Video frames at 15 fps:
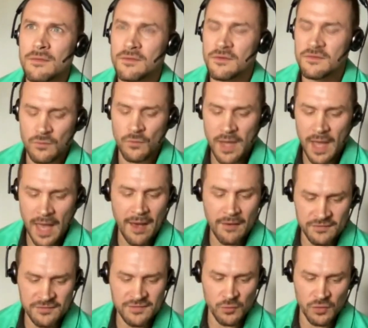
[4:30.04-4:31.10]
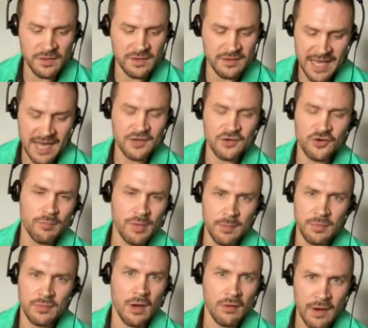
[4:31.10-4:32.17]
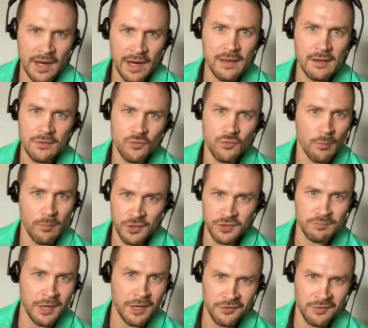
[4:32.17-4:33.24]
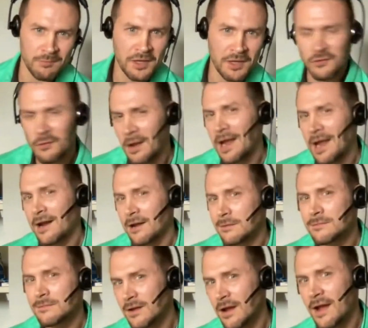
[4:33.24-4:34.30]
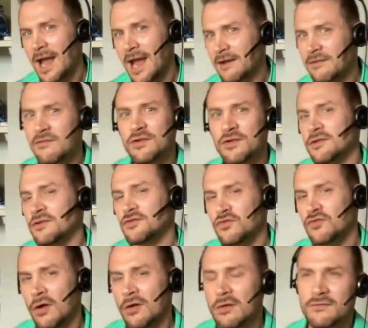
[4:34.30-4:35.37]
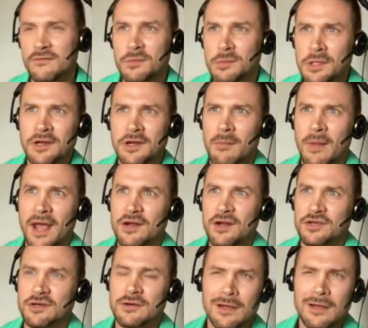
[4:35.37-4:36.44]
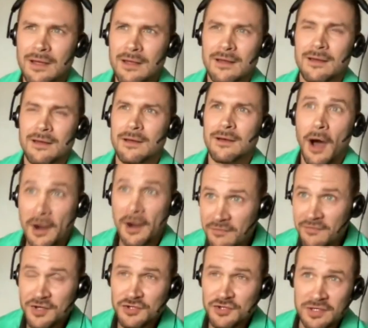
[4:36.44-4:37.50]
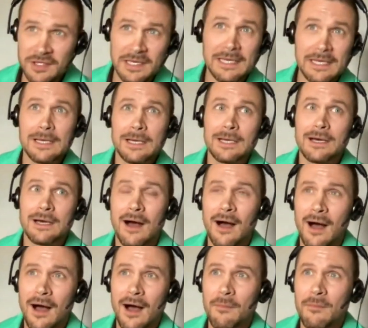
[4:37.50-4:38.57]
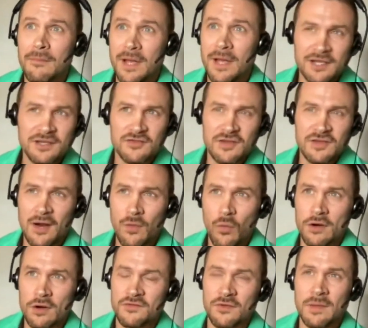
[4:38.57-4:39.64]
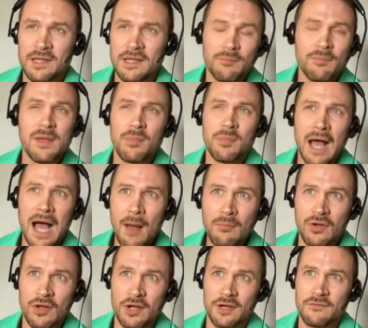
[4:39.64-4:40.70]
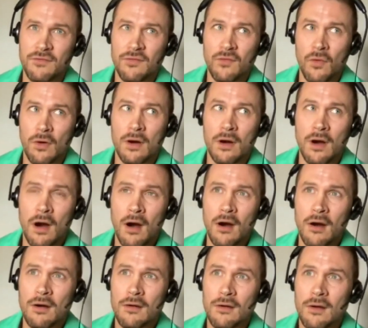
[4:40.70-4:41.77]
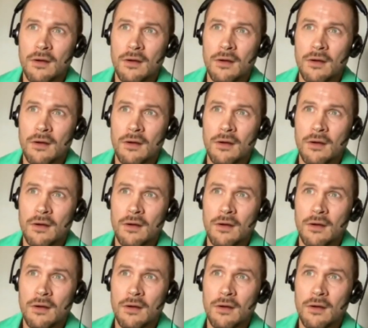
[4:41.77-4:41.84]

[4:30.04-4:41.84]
there's we have some really technical people already who are much better than me so i kind of you know i kind of fill this role of community manager unofficially um, and it just kind of works for me the people i'm looking for are